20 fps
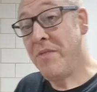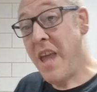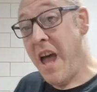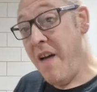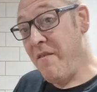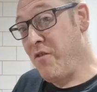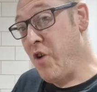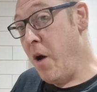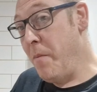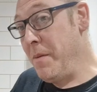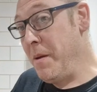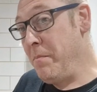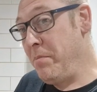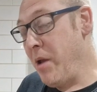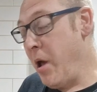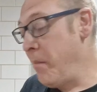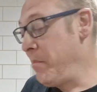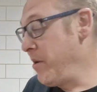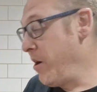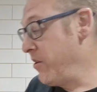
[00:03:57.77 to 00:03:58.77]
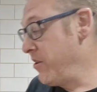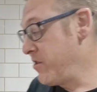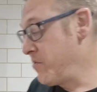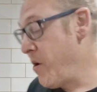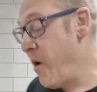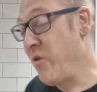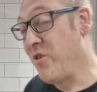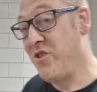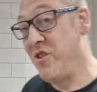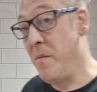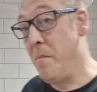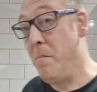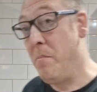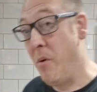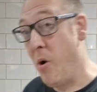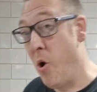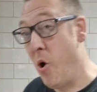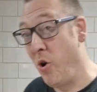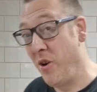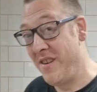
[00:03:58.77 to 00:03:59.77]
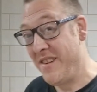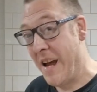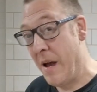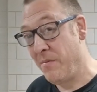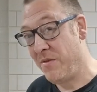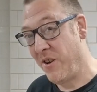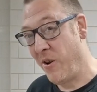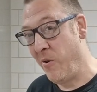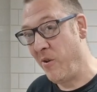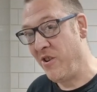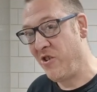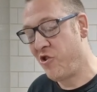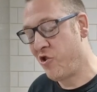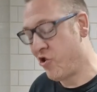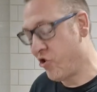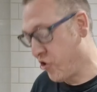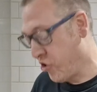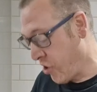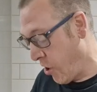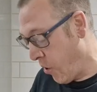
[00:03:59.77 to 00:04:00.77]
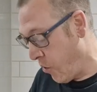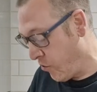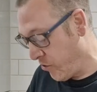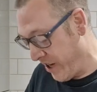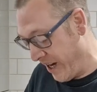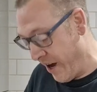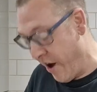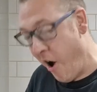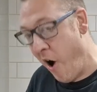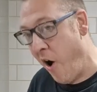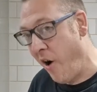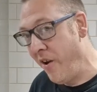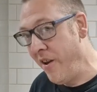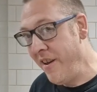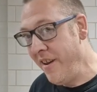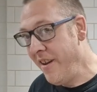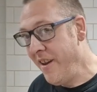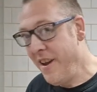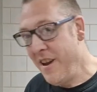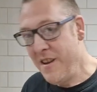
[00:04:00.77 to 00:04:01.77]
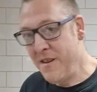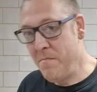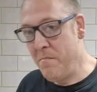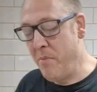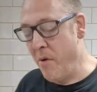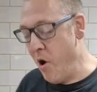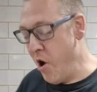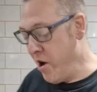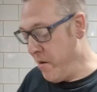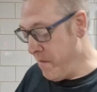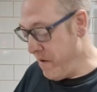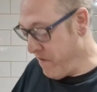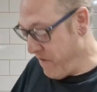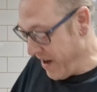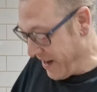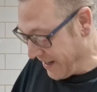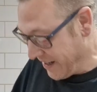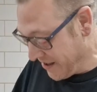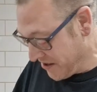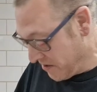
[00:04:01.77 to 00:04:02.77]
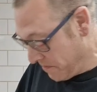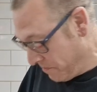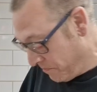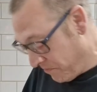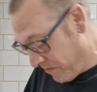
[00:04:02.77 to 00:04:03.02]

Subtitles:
I've got my blobby on as well because the bowl is absolutely scalding hot. It's burning my fingers.